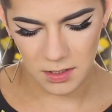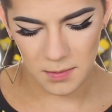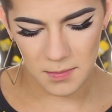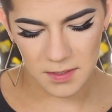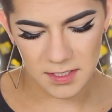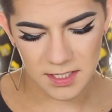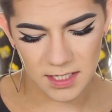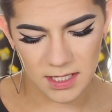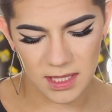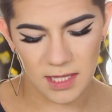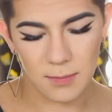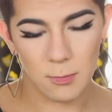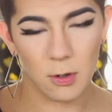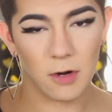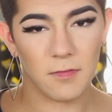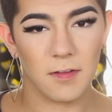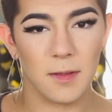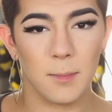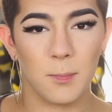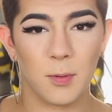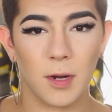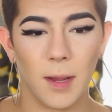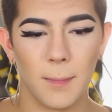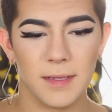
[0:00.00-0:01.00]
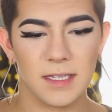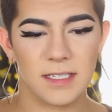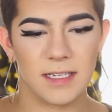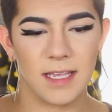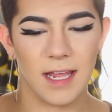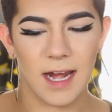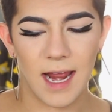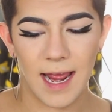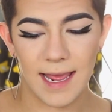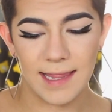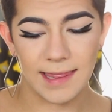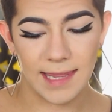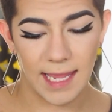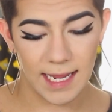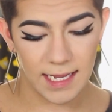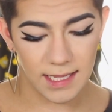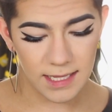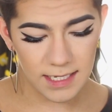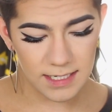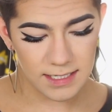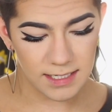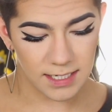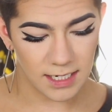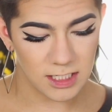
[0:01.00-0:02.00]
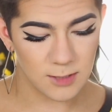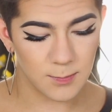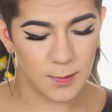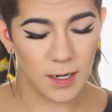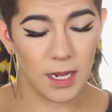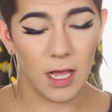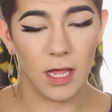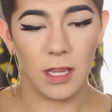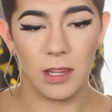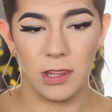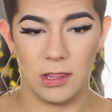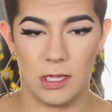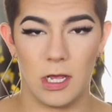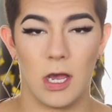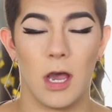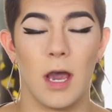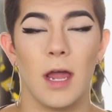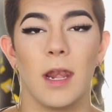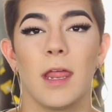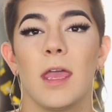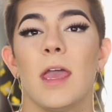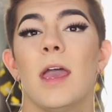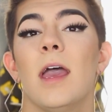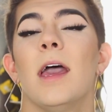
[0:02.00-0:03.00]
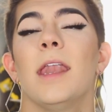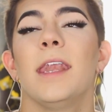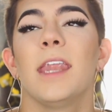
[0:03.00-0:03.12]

I'm gonna take the Morphe Prep and Set. I like this setting spray a lot.